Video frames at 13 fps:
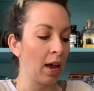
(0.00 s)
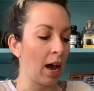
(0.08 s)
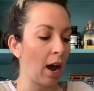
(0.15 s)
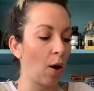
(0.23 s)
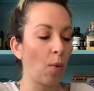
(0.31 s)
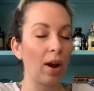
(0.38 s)

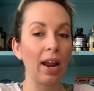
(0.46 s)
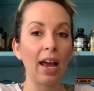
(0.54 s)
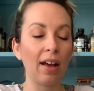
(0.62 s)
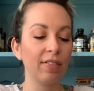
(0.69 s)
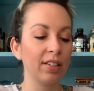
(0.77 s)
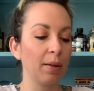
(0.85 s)
I want to
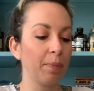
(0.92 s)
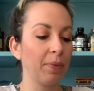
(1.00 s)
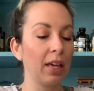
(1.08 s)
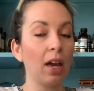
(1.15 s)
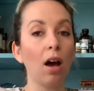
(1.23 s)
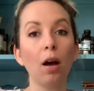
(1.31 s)
have
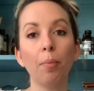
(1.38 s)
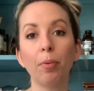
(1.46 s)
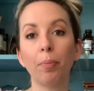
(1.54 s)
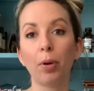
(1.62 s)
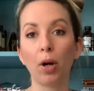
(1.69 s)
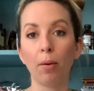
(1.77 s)
something
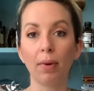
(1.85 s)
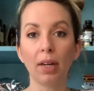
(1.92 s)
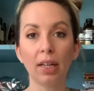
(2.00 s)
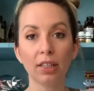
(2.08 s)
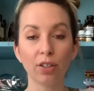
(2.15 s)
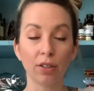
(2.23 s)
up
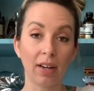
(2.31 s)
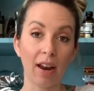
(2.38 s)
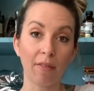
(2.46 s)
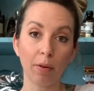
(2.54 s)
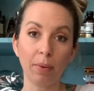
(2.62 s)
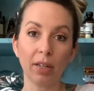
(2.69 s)
permanent so that
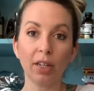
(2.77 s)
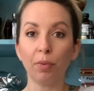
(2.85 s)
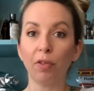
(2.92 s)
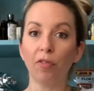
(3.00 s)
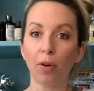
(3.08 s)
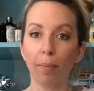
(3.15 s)
everybody can
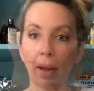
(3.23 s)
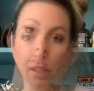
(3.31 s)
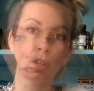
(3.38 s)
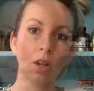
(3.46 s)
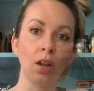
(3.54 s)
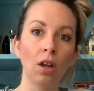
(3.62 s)
refer back
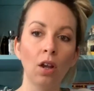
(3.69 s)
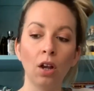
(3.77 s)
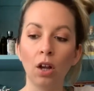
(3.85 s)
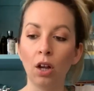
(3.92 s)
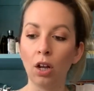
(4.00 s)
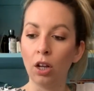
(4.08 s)
to me.
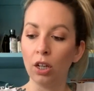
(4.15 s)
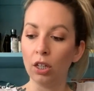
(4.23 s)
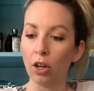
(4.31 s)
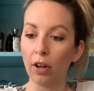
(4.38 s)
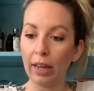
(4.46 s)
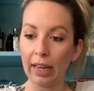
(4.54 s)

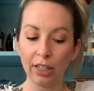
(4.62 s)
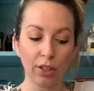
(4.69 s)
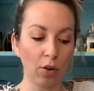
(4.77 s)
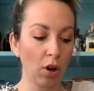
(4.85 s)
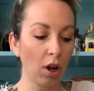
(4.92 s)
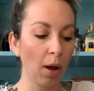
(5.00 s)
Okay,
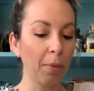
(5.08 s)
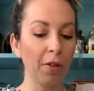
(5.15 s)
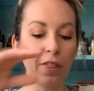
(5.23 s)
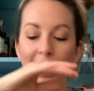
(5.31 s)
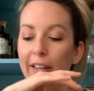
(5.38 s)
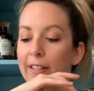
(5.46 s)
so a couple
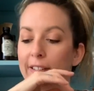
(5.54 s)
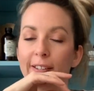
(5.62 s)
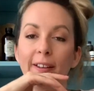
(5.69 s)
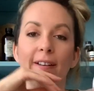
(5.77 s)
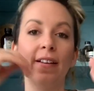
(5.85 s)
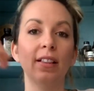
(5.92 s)
things.
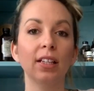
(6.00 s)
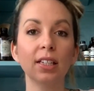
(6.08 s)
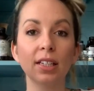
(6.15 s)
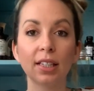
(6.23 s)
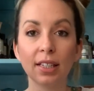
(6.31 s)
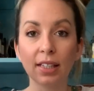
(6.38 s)
This
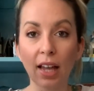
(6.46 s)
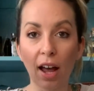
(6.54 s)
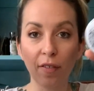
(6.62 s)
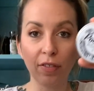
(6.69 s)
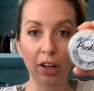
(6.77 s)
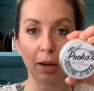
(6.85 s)
is the
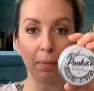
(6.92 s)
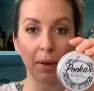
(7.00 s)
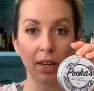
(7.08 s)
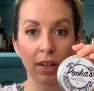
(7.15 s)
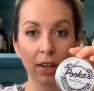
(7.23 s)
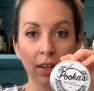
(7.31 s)
salve that I
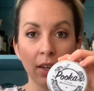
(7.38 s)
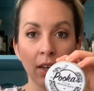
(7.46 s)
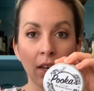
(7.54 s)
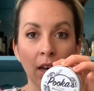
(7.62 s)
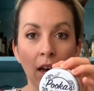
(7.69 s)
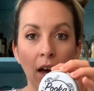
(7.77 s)
make.
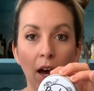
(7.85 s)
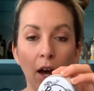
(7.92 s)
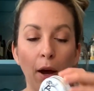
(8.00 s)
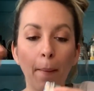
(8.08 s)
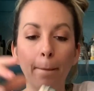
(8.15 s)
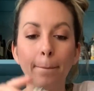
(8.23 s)

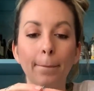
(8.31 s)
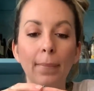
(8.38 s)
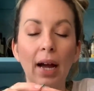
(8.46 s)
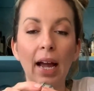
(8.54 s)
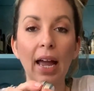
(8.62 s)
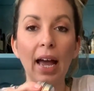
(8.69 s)

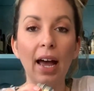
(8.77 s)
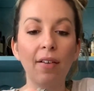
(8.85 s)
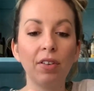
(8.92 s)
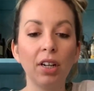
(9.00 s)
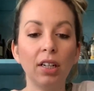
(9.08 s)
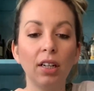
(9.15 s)
I have
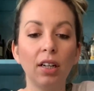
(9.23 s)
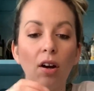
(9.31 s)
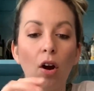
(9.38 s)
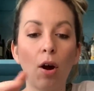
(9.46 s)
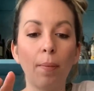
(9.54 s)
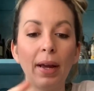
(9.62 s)
it
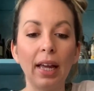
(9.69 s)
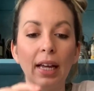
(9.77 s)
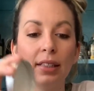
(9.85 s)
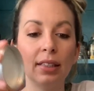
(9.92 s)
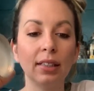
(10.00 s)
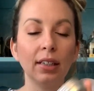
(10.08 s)
on my
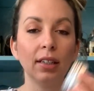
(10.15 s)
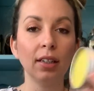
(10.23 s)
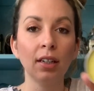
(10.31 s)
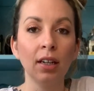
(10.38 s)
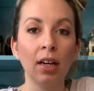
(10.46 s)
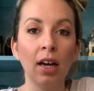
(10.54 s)
Etsy.
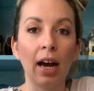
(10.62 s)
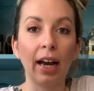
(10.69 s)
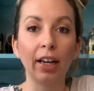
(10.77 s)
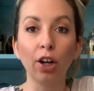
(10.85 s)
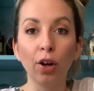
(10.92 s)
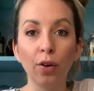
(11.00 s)
I
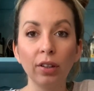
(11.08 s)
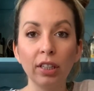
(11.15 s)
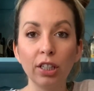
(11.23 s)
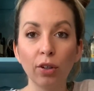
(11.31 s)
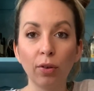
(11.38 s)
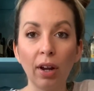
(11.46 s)
currently
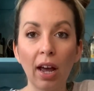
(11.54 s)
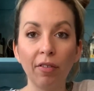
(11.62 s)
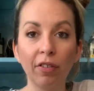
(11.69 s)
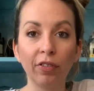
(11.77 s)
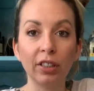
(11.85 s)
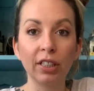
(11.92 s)
don't have
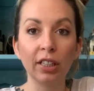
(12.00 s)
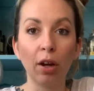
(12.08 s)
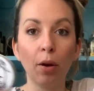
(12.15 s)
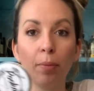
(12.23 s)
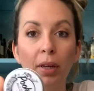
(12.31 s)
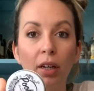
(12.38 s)
it for
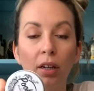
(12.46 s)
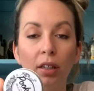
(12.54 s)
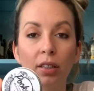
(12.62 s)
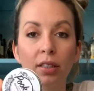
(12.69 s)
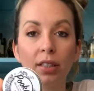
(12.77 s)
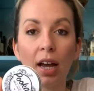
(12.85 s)
sale
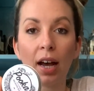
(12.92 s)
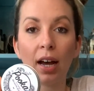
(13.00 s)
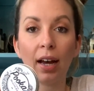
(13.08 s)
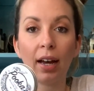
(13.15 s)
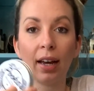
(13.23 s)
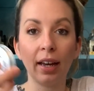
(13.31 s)
because
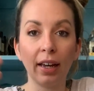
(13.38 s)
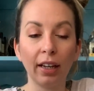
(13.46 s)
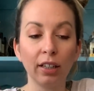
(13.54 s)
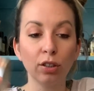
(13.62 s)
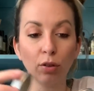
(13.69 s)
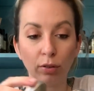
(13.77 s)
I
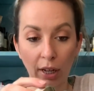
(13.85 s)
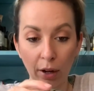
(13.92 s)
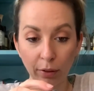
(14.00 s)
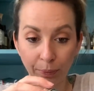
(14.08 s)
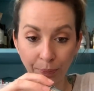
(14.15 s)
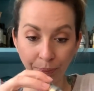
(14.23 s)
sold
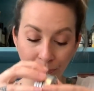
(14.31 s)
out.